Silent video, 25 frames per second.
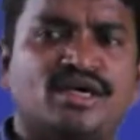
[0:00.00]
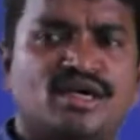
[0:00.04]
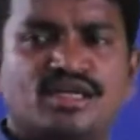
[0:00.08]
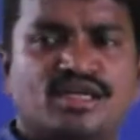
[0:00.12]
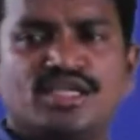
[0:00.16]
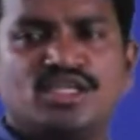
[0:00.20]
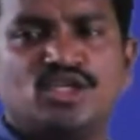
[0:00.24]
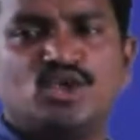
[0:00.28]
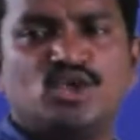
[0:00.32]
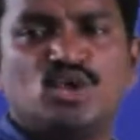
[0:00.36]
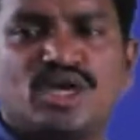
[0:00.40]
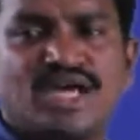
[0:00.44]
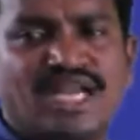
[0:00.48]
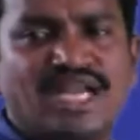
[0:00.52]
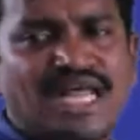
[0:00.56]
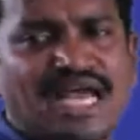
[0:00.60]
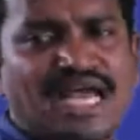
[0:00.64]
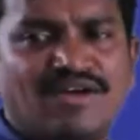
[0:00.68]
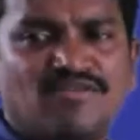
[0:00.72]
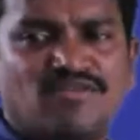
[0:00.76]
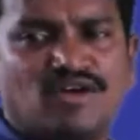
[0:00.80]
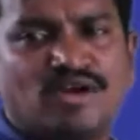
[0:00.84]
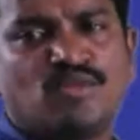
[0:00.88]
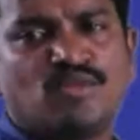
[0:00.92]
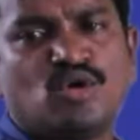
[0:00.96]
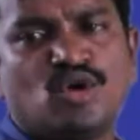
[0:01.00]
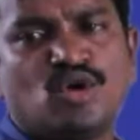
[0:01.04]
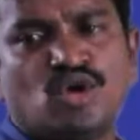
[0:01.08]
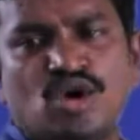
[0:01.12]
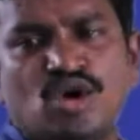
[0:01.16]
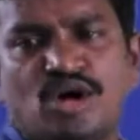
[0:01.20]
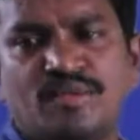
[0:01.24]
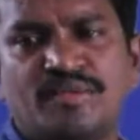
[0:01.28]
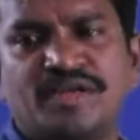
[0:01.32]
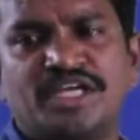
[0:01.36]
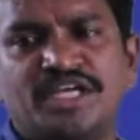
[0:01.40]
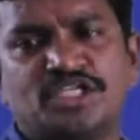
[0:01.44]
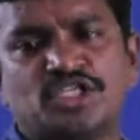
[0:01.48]
You can have one more
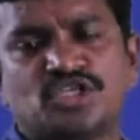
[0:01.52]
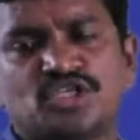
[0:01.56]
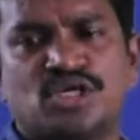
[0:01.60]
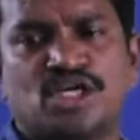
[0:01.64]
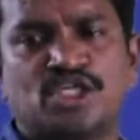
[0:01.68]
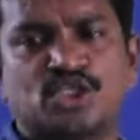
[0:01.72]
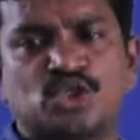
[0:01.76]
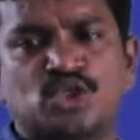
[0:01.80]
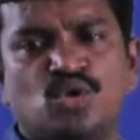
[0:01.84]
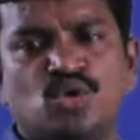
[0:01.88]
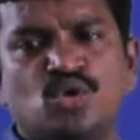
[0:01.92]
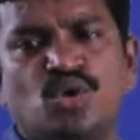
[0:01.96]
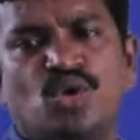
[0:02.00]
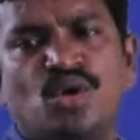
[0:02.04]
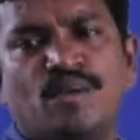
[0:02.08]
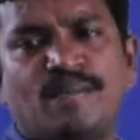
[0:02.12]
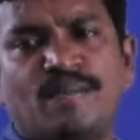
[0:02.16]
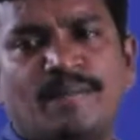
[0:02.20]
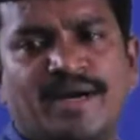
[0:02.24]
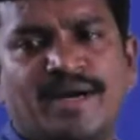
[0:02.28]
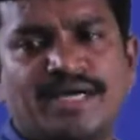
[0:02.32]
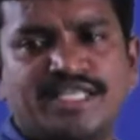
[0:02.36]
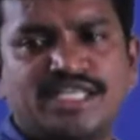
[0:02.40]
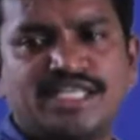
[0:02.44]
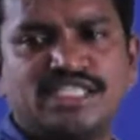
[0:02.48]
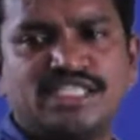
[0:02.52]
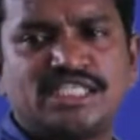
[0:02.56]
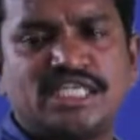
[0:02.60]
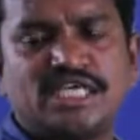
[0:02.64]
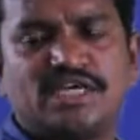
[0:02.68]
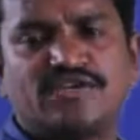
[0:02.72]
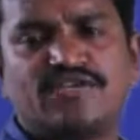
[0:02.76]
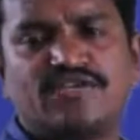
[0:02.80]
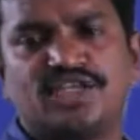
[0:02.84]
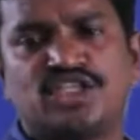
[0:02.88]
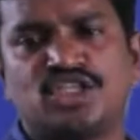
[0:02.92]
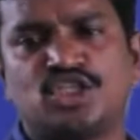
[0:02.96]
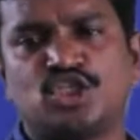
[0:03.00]
combination also, but these
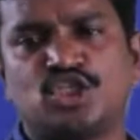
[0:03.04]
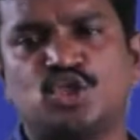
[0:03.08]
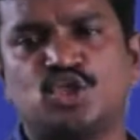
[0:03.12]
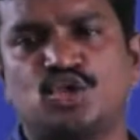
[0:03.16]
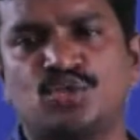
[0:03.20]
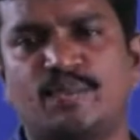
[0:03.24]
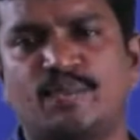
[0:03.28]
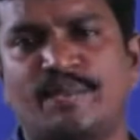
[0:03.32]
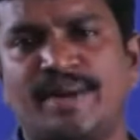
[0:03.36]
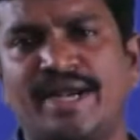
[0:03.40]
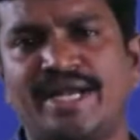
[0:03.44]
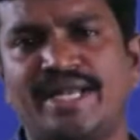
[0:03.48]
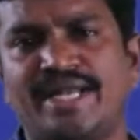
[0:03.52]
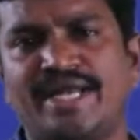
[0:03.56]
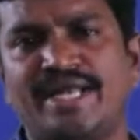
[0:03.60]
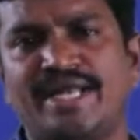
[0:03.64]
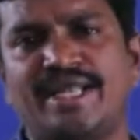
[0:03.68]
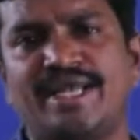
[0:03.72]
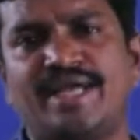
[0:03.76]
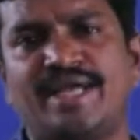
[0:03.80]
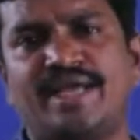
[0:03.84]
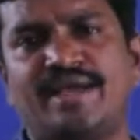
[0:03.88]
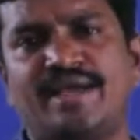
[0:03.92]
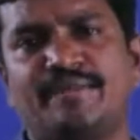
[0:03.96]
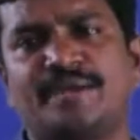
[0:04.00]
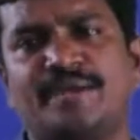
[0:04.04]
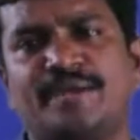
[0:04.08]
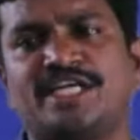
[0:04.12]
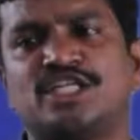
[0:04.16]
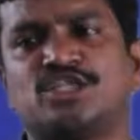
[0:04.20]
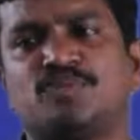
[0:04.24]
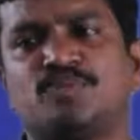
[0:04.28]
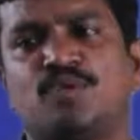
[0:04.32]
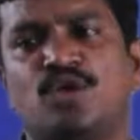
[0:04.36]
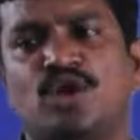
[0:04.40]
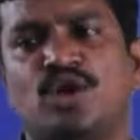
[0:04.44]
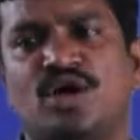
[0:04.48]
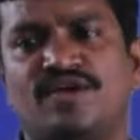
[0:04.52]
equations should maintain a
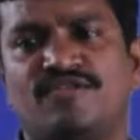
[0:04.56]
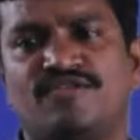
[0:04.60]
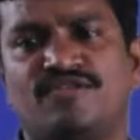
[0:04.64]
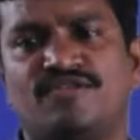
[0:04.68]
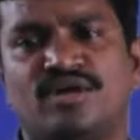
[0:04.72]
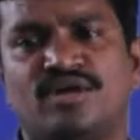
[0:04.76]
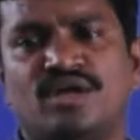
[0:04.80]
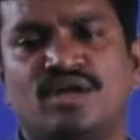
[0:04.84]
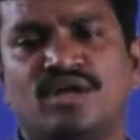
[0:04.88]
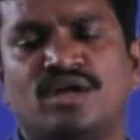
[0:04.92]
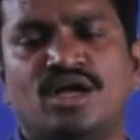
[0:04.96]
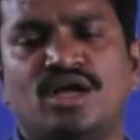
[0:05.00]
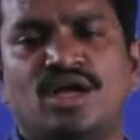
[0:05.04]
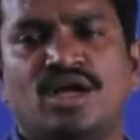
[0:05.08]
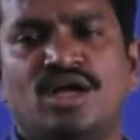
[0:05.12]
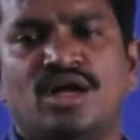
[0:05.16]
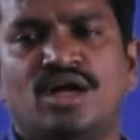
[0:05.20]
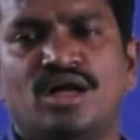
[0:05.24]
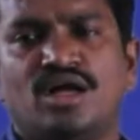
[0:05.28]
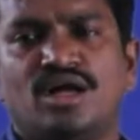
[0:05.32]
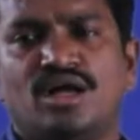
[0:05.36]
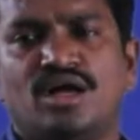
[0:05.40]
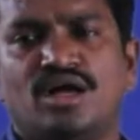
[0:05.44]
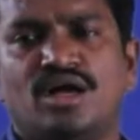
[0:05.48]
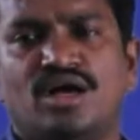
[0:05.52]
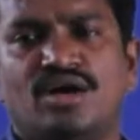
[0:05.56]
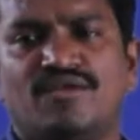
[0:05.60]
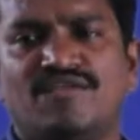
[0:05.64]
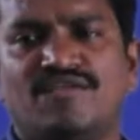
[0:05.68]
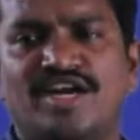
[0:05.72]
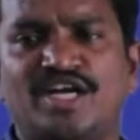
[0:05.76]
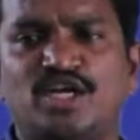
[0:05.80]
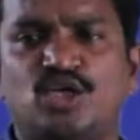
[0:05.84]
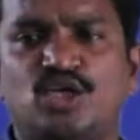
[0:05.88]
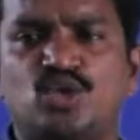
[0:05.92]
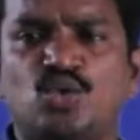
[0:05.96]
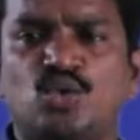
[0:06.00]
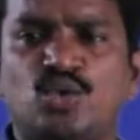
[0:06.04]
principle of
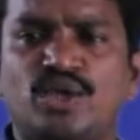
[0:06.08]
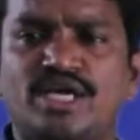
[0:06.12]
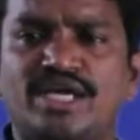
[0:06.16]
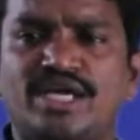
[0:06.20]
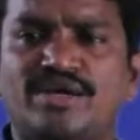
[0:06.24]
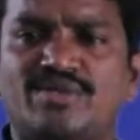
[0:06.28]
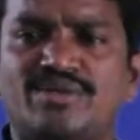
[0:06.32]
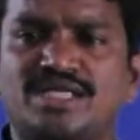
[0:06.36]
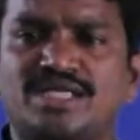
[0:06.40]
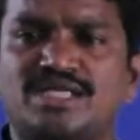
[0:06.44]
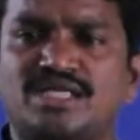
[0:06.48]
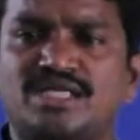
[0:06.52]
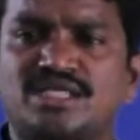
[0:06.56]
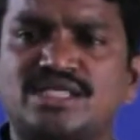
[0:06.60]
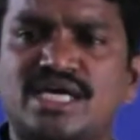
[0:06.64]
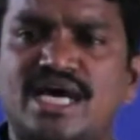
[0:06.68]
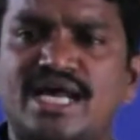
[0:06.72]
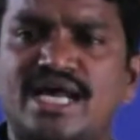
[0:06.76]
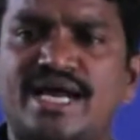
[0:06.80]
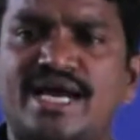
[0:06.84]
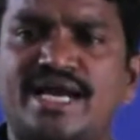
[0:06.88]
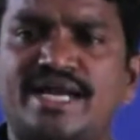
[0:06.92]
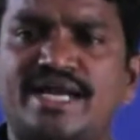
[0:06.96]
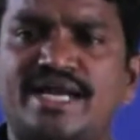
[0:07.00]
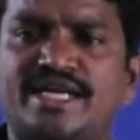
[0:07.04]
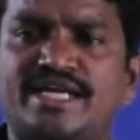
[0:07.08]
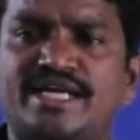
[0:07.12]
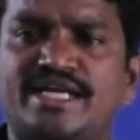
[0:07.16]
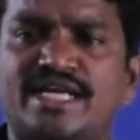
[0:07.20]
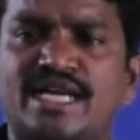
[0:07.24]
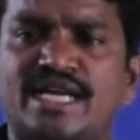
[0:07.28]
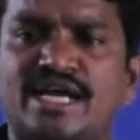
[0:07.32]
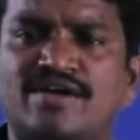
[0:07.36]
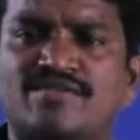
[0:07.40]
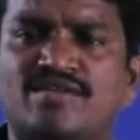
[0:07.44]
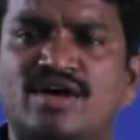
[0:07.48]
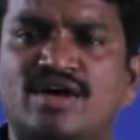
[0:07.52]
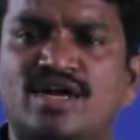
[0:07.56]
when 2 equations are added, it
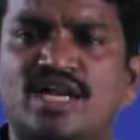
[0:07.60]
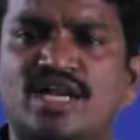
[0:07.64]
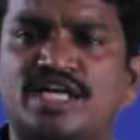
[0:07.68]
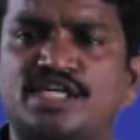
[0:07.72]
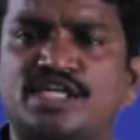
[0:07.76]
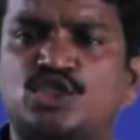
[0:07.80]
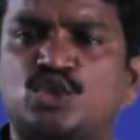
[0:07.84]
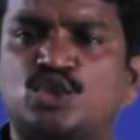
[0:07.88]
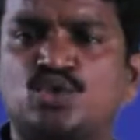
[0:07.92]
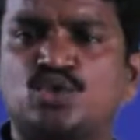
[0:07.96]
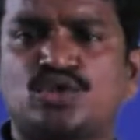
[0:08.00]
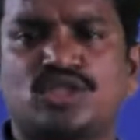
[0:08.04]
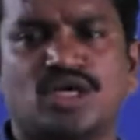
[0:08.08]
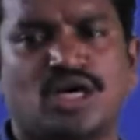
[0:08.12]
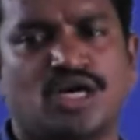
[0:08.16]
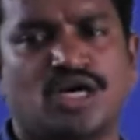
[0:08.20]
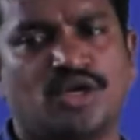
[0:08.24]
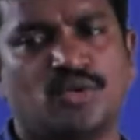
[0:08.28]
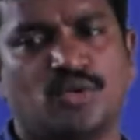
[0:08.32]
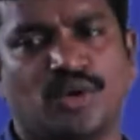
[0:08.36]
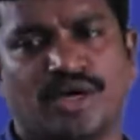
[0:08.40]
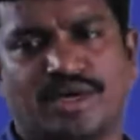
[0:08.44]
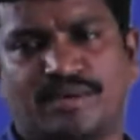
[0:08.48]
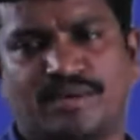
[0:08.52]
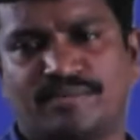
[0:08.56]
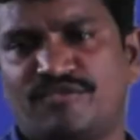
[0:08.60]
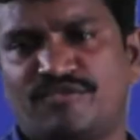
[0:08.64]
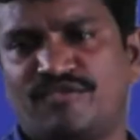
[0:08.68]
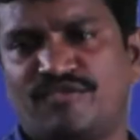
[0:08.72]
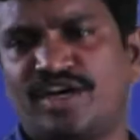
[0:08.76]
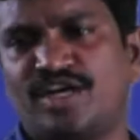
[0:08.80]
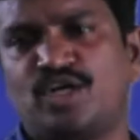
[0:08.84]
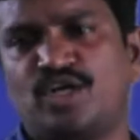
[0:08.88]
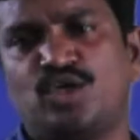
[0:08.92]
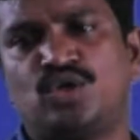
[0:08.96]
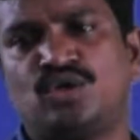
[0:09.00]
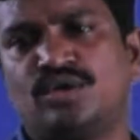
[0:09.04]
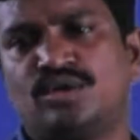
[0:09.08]
never leads to third one.
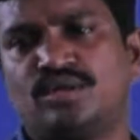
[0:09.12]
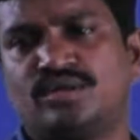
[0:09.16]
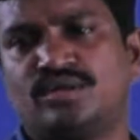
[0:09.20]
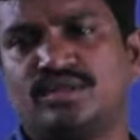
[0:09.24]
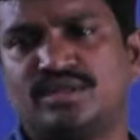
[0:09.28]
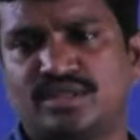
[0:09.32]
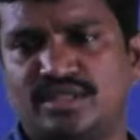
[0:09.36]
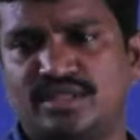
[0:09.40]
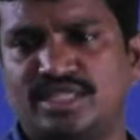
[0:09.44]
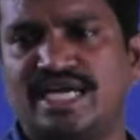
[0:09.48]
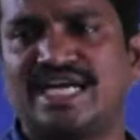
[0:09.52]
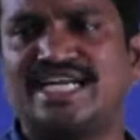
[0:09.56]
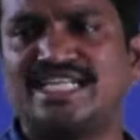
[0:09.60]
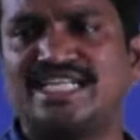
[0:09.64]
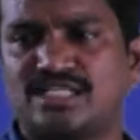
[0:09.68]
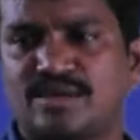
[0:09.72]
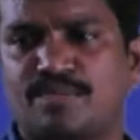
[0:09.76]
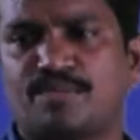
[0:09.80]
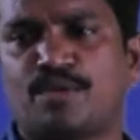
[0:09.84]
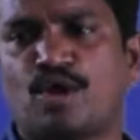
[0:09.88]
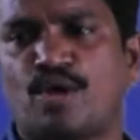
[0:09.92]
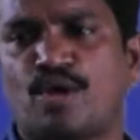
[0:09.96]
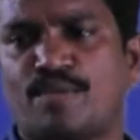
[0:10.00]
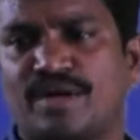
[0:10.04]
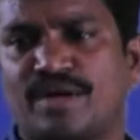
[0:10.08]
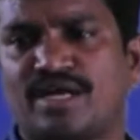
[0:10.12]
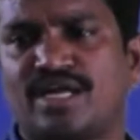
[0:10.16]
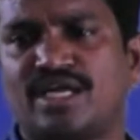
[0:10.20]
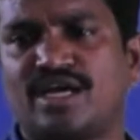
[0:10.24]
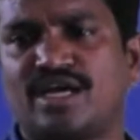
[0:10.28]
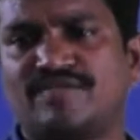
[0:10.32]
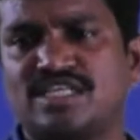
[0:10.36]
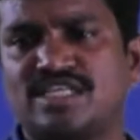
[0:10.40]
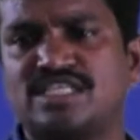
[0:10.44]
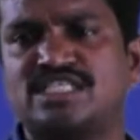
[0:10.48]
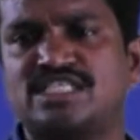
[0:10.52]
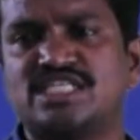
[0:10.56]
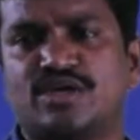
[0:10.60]
That is a property
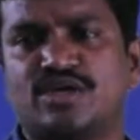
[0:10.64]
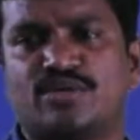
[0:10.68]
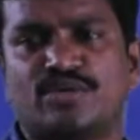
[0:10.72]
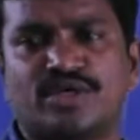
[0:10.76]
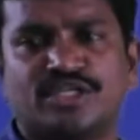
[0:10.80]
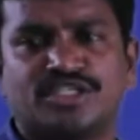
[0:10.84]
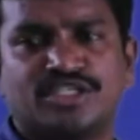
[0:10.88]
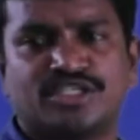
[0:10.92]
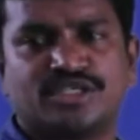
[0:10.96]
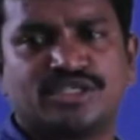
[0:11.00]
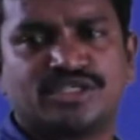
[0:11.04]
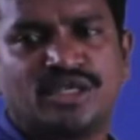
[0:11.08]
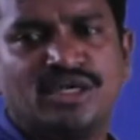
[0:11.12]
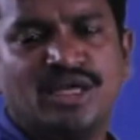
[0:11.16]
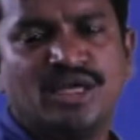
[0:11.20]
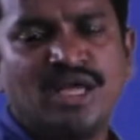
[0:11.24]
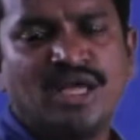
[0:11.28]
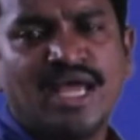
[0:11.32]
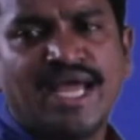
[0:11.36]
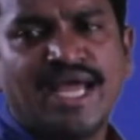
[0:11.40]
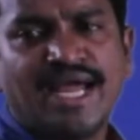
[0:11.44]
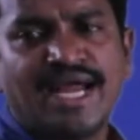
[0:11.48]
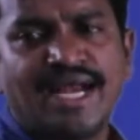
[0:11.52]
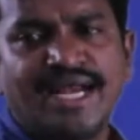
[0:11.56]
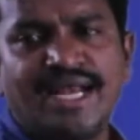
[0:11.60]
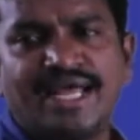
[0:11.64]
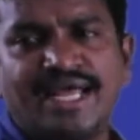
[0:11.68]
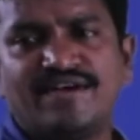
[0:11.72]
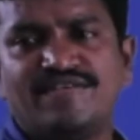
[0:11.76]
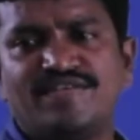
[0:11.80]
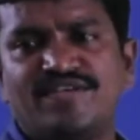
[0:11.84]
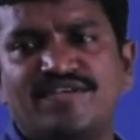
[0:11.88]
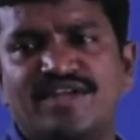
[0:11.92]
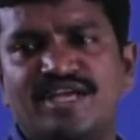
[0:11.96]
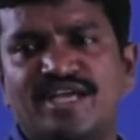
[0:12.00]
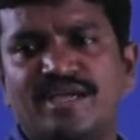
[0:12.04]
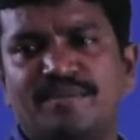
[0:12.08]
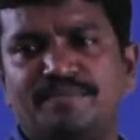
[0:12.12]
of these equations. And
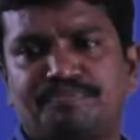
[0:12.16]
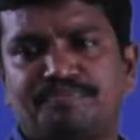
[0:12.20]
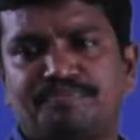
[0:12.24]
every